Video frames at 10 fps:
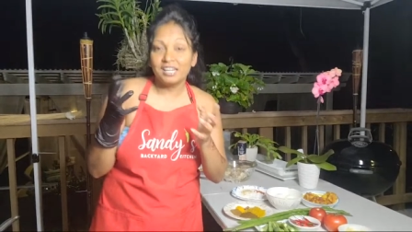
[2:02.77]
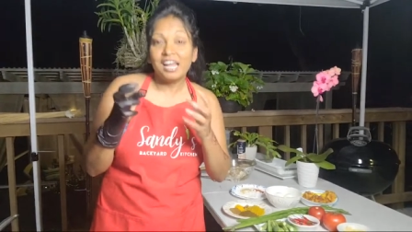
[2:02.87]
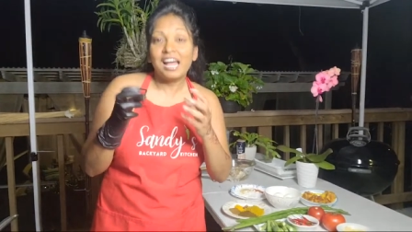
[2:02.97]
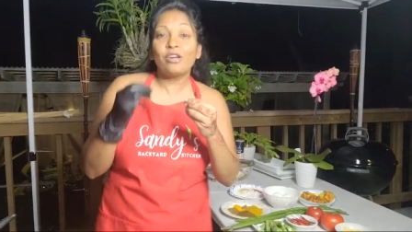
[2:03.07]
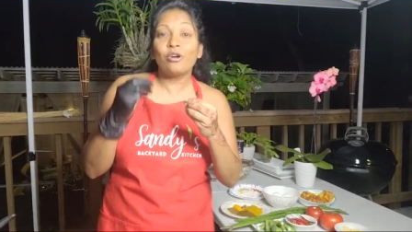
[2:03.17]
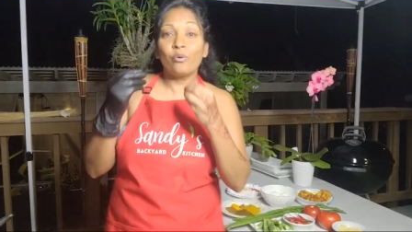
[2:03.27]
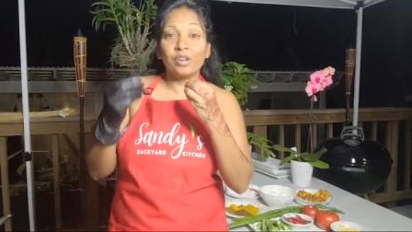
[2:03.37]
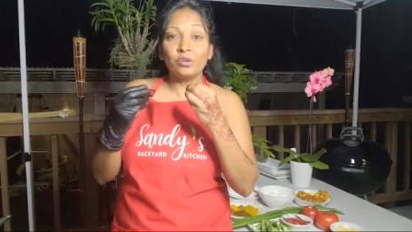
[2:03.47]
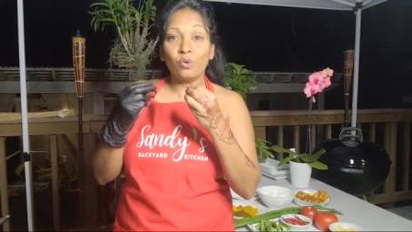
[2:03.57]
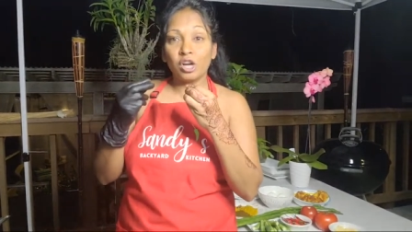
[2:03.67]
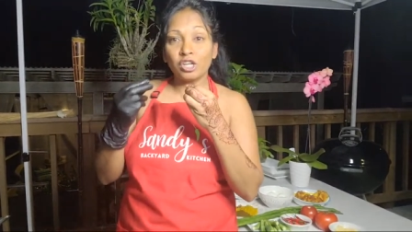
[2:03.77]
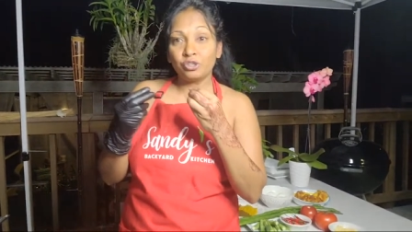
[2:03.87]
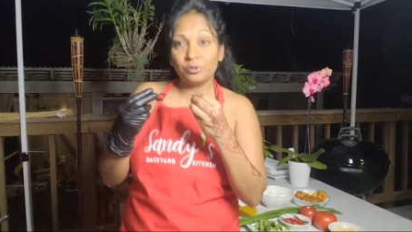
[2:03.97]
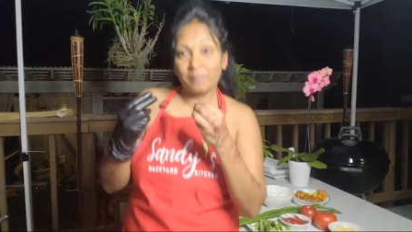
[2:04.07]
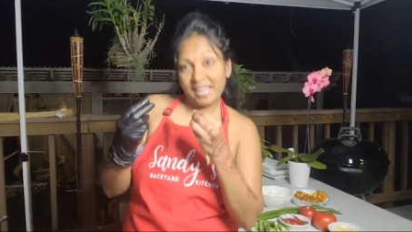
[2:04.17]
I already washed
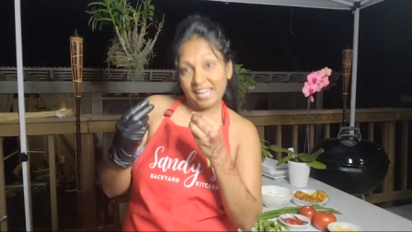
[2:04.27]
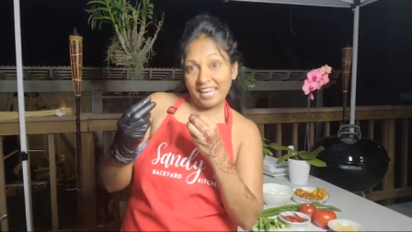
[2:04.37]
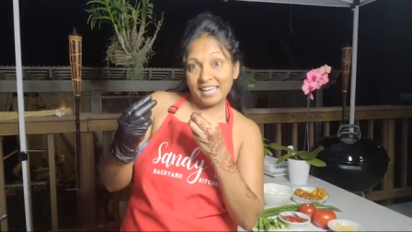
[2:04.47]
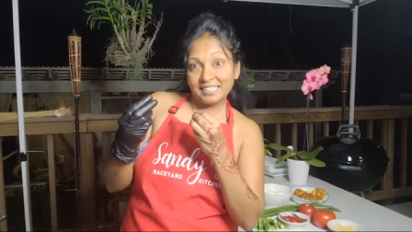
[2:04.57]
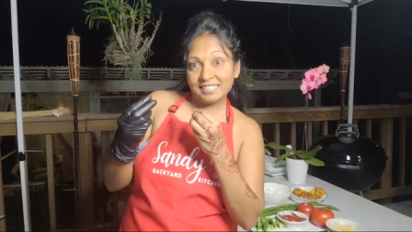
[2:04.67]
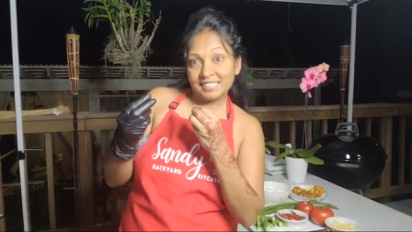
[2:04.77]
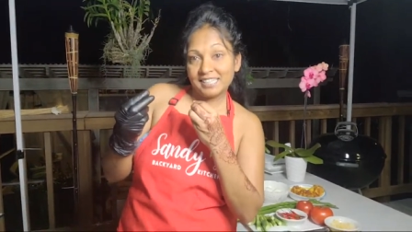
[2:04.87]
my hands